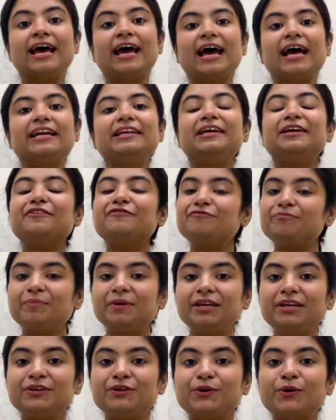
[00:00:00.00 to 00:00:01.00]
and give
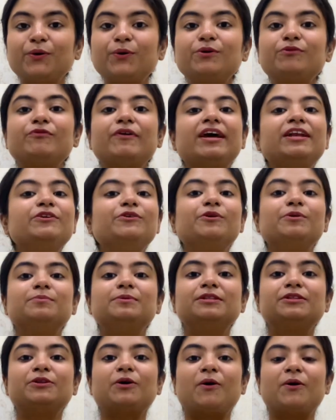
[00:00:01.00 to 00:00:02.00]
me your
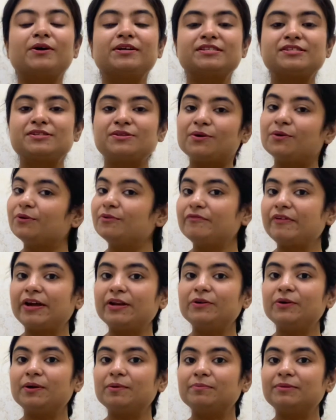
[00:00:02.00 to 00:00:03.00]
valuable thoughts, your
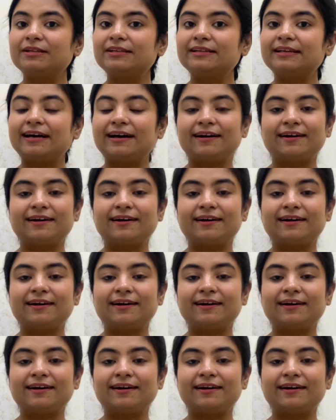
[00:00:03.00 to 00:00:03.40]
valuable